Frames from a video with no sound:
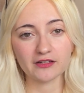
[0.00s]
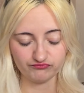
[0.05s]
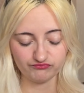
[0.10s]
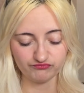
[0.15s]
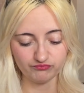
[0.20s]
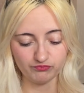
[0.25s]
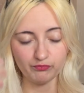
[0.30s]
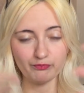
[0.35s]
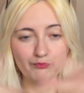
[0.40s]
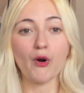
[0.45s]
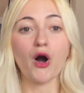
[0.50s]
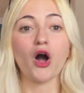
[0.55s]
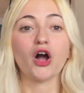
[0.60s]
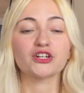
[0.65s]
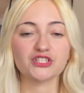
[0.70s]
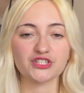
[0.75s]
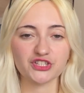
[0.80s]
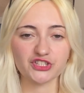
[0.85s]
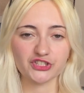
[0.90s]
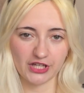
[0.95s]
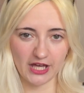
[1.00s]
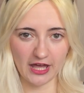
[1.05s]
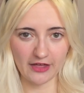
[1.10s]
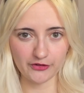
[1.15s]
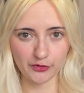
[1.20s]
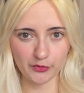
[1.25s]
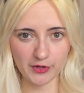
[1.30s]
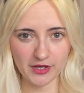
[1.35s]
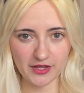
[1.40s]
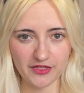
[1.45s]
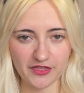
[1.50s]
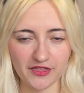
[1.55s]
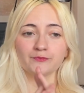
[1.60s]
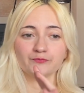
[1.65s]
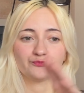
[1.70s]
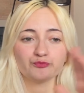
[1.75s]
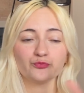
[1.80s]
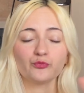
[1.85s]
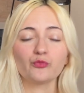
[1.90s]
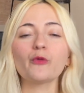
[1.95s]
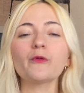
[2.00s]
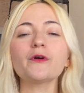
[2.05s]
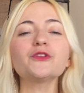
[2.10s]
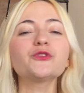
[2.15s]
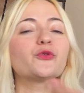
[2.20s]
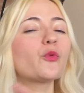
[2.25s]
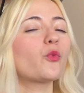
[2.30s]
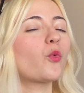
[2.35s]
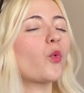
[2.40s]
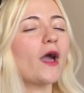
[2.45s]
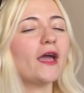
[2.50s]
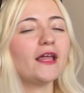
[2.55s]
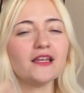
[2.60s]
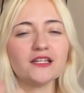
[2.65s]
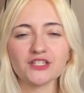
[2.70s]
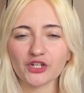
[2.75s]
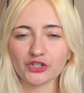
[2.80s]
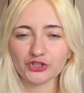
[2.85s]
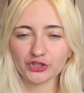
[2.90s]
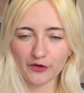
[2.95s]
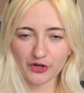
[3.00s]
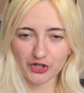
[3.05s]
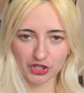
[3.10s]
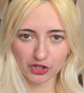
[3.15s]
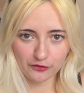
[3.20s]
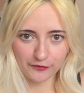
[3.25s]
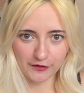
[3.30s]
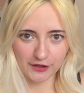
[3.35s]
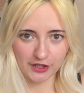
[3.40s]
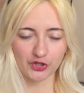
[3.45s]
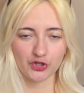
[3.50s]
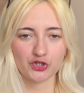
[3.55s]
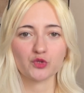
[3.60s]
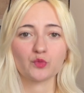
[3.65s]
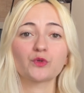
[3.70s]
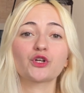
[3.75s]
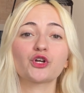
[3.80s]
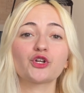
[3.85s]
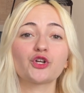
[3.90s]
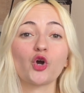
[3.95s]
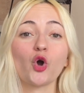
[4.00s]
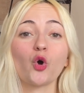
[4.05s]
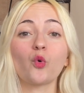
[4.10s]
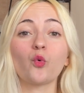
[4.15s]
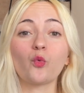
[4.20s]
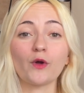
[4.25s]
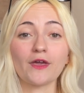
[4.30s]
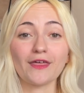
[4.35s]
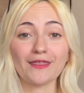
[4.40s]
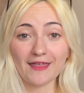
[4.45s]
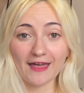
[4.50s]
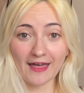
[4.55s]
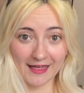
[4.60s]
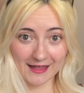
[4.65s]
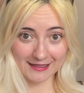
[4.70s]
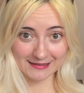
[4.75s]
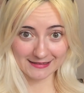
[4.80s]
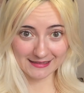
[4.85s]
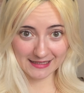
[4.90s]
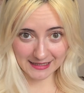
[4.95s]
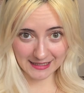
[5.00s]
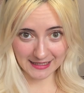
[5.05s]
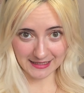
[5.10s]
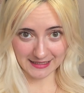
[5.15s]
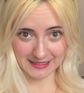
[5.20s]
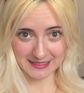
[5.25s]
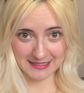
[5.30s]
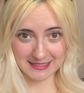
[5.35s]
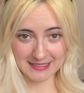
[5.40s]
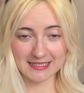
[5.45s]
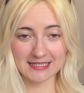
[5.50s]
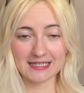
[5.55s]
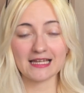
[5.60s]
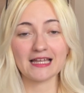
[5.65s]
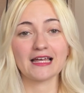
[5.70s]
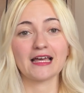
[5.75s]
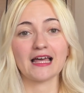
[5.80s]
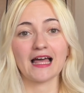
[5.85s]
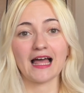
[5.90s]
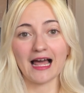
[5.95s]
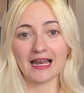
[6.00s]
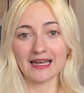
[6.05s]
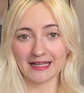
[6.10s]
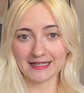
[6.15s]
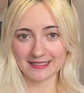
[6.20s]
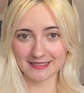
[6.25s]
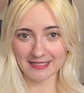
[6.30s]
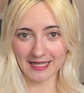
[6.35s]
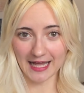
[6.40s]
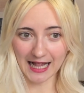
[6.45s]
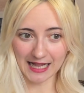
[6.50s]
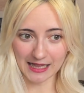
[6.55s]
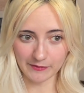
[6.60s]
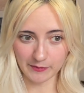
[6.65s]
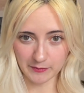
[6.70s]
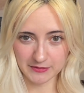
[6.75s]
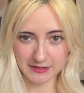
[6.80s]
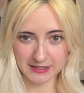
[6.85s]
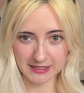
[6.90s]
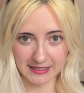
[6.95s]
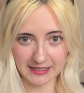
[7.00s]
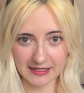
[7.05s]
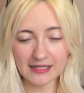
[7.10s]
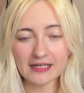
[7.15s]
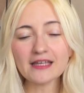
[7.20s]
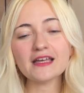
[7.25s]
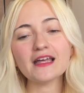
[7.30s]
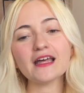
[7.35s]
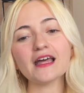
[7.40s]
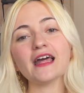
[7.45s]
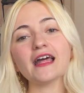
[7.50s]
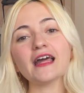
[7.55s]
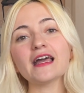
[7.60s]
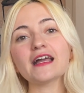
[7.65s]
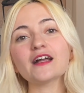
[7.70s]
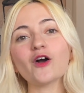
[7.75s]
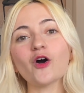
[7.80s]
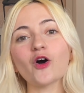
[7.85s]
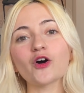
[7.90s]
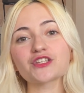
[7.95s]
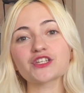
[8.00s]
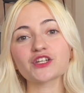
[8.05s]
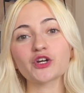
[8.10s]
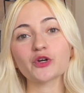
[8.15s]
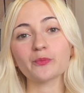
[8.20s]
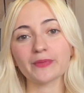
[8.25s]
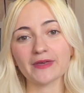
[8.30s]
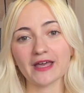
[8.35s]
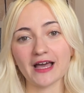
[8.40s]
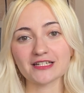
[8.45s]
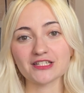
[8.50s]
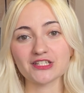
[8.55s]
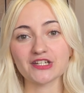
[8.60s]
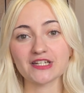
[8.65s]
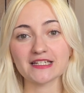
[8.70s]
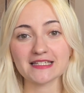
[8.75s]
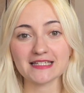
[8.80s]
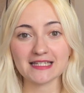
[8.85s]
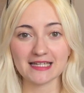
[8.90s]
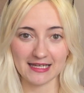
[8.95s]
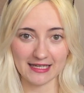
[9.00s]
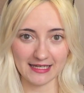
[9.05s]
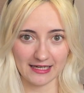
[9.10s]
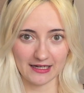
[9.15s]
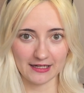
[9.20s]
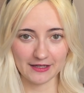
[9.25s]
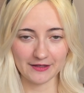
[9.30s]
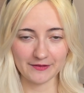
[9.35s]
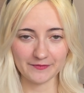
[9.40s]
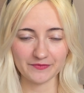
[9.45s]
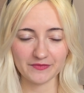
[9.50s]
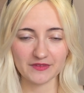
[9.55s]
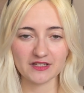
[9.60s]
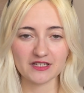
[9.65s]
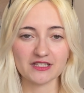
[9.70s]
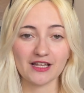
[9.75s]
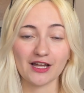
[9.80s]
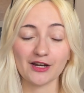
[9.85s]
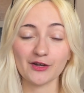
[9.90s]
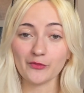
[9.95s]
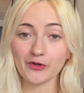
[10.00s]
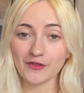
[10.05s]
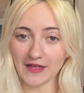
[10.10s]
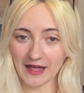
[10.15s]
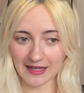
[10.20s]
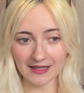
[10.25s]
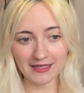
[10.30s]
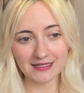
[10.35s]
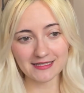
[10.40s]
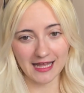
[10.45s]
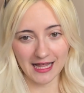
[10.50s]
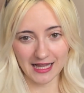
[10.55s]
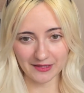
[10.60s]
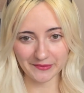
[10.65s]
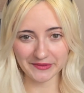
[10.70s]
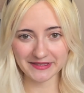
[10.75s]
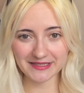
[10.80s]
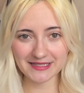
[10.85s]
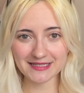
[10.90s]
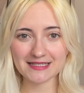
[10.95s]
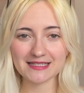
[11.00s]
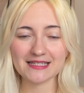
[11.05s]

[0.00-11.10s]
boxed together with. Moving to way less controversial figures, we're gonna go with the Lilies. Alex Albon's Lily and Oscar Piastri's Lily, starting with Alex Albon's.